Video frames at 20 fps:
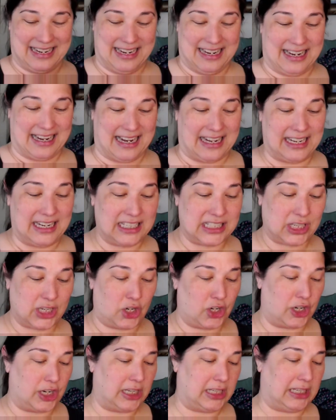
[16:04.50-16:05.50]
and it's
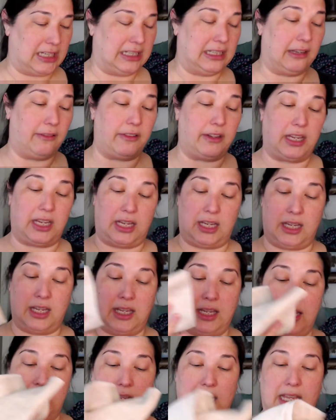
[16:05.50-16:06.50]
currently living
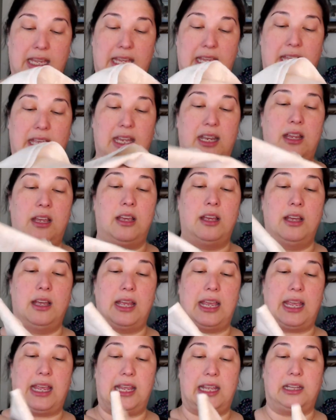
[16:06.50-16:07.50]
in
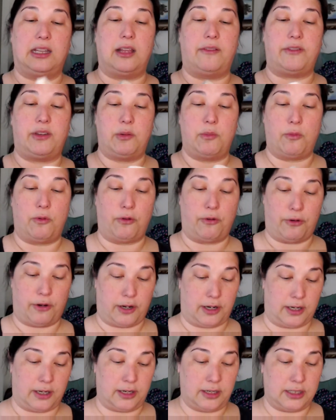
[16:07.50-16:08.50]
a Love You More
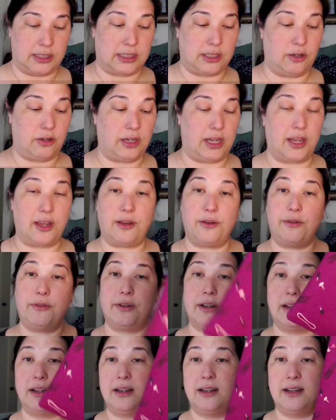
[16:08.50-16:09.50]
studio
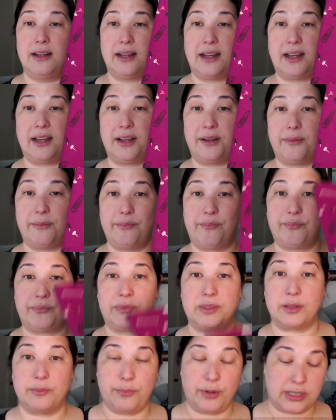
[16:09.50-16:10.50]
um,
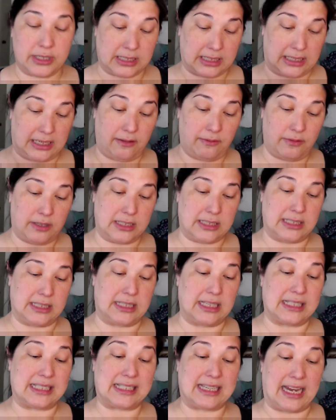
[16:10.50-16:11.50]
book sleeve. This is
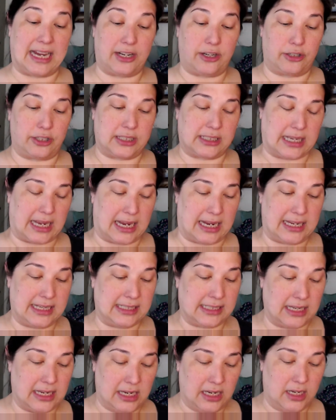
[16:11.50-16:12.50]
the standard size,
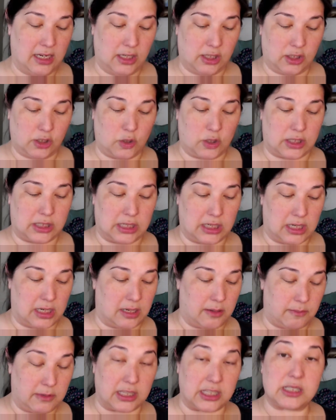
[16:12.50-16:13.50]
so it's
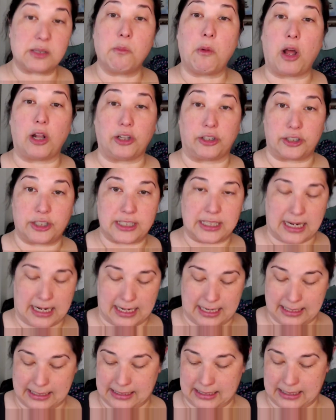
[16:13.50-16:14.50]
um, the smaller
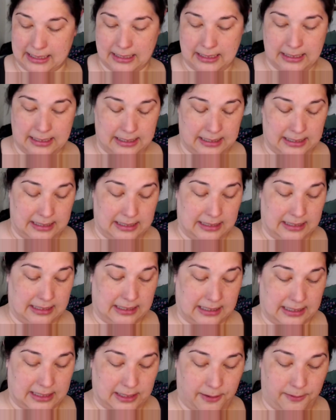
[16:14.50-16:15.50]
size.
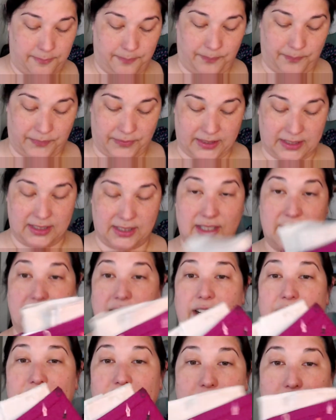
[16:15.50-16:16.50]
So,
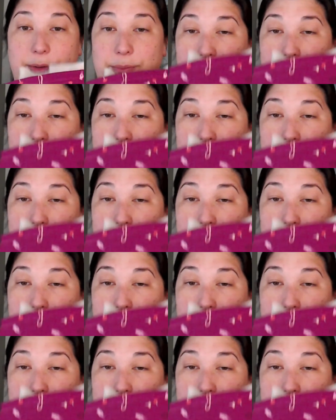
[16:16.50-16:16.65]
there you go.